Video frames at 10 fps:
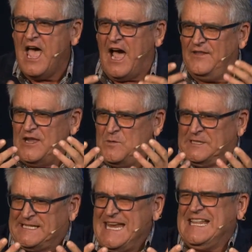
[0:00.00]
And you
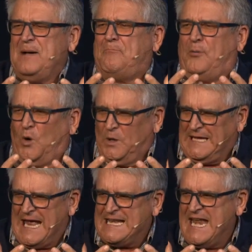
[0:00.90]
would see them pull
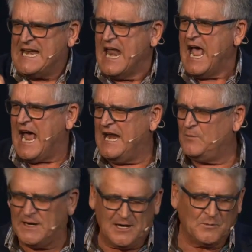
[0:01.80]
that net. And
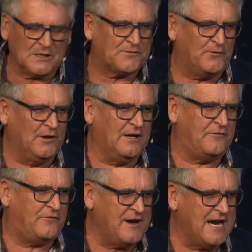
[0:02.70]
when it was full
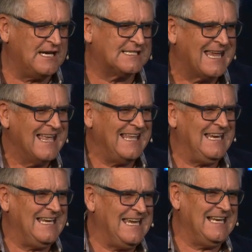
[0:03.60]
of fish,
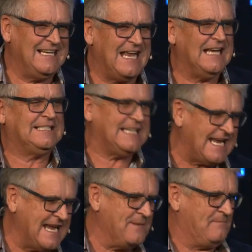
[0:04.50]
they needed a
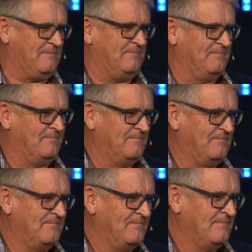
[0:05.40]
team
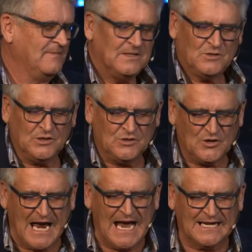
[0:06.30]
to
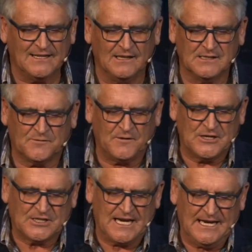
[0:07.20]
drag those
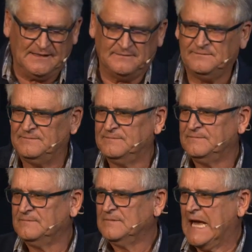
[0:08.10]
fish in.
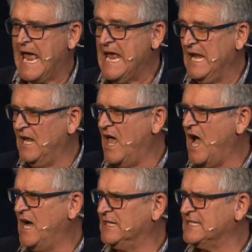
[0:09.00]
A
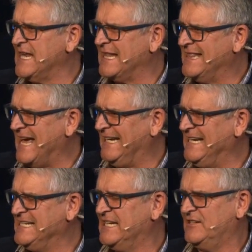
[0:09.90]
large net, that
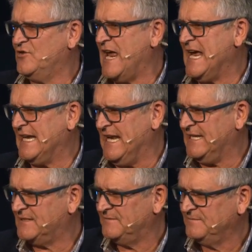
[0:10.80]
is a drag net.